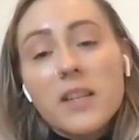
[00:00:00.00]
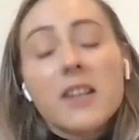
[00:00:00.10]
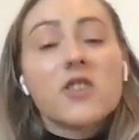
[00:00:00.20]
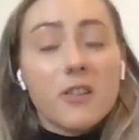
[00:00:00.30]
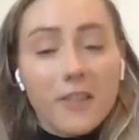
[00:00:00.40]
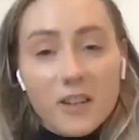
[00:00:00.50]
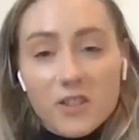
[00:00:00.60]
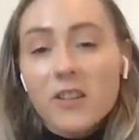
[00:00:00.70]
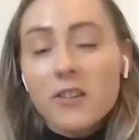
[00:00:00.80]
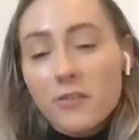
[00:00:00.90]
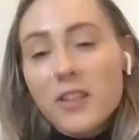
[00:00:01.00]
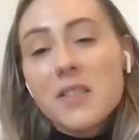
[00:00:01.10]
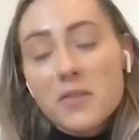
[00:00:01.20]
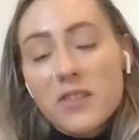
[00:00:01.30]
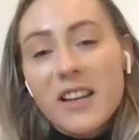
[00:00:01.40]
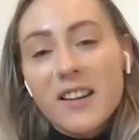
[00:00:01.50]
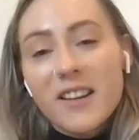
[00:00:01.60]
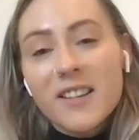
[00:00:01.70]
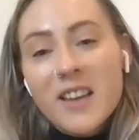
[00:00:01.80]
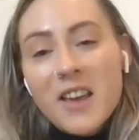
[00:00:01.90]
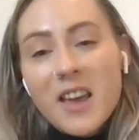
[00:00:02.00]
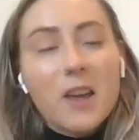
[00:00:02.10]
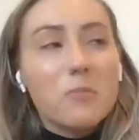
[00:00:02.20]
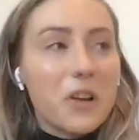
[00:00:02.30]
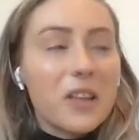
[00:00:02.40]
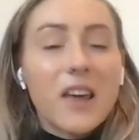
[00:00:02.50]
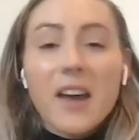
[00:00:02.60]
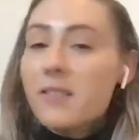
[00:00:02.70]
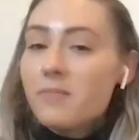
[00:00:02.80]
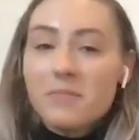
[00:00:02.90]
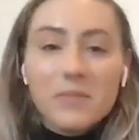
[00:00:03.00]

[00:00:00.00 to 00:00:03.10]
next generation interface for data and bring that